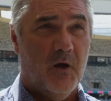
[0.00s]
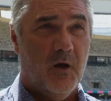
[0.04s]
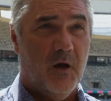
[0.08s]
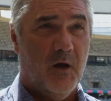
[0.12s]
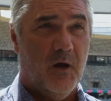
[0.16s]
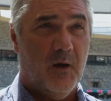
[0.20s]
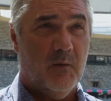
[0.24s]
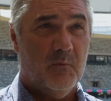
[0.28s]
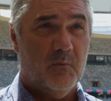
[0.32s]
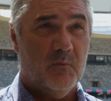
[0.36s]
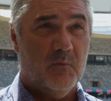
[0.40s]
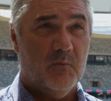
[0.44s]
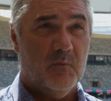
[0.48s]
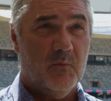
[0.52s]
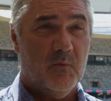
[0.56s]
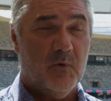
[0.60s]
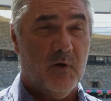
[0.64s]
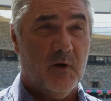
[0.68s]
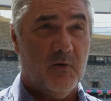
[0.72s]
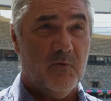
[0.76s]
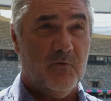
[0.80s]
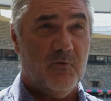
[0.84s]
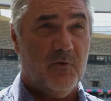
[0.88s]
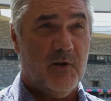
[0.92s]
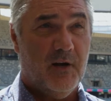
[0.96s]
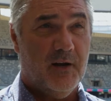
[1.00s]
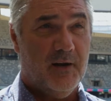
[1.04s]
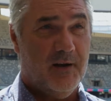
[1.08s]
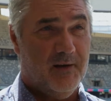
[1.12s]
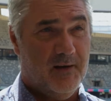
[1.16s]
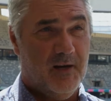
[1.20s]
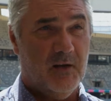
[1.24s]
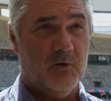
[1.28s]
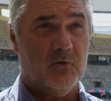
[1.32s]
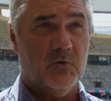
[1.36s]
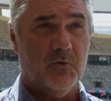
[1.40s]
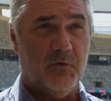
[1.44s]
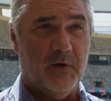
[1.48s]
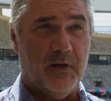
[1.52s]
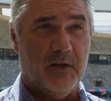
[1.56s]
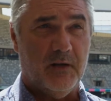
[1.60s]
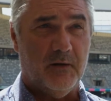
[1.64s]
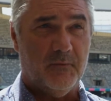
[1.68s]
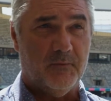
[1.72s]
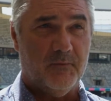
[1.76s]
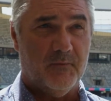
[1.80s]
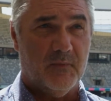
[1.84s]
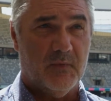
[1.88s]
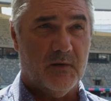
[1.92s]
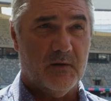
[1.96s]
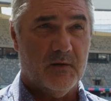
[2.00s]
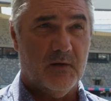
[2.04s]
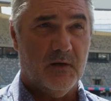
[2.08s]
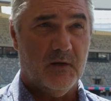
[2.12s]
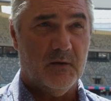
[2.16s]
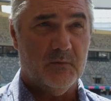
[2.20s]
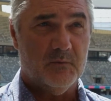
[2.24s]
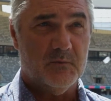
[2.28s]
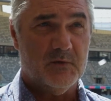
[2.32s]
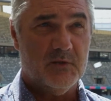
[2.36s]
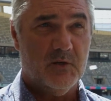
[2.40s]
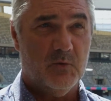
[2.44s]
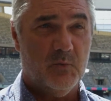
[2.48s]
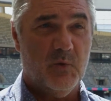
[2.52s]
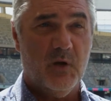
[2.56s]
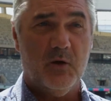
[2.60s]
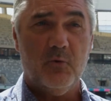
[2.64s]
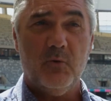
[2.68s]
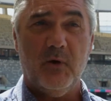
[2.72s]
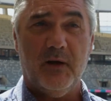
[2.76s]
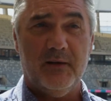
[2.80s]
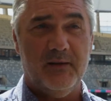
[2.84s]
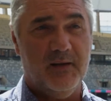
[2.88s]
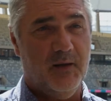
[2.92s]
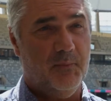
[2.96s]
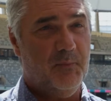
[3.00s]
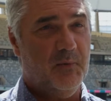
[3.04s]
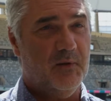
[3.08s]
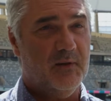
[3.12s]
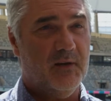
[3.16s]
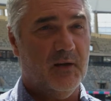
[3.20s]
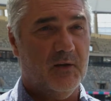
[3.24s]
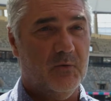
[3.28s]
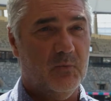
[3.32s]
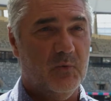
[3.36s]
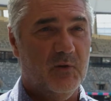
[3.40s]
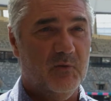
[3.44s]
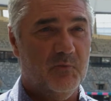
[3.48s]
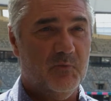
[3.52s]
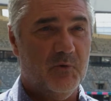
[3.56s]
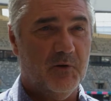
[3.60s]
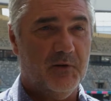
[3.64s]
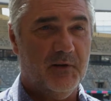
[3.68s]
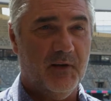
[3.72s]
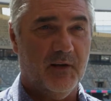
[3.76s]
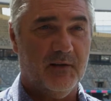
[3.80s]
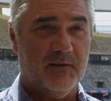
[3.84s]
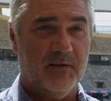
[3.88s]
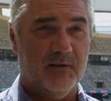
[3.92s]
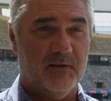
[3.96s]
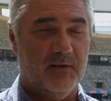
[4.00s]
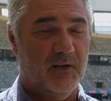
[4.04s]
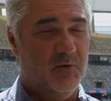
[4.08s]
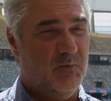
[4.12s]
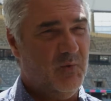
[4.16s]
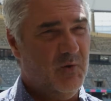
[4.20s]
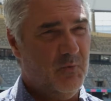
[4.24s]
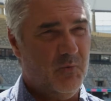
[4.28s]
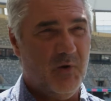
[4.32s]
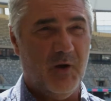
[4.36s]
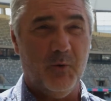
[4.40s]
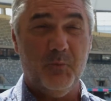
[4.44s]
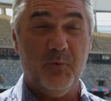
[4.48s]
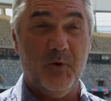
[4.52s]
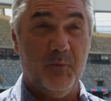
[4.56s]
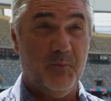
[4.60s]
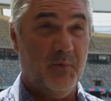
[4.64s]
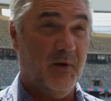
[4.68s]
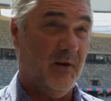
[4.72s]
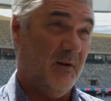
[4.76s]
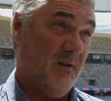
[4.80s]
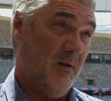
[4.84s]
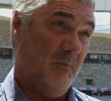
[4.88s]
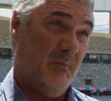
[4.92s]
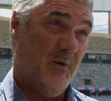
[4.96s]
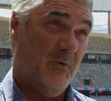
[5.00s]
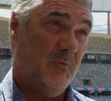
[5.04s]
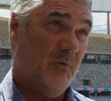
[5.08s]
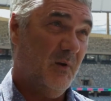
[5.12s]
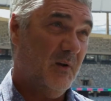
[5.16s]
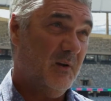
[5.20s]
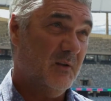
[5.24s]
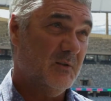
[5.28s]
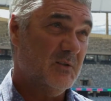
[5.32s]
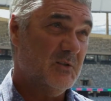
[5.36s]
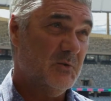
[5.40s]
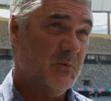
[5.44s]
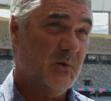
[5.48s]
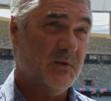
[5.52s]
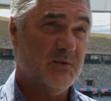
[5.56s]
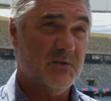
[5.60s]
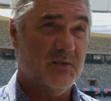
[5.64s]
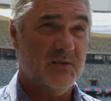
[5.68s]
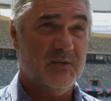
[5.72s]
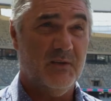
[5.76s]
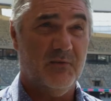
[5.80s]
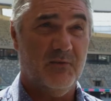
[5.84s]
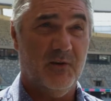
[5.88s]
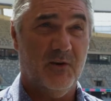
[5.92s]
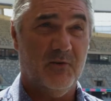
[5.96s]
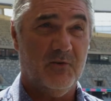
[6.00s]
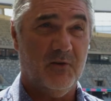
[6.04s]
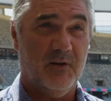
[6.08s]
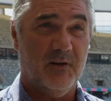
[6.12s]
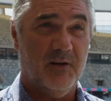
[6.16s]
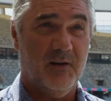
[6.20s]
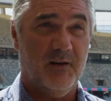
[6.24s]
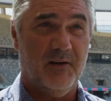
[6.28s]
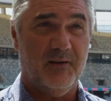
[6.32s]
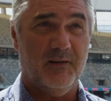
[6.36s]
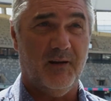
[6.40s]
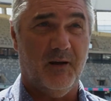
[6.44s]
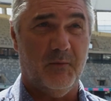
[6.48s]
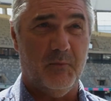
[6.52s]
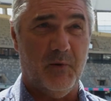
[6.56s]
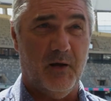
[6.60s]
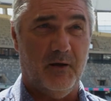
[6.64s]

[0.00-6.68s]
on Friday night already. So we're quite happy that we've protected, and we're well prepared. I mean, we can switch this event on any time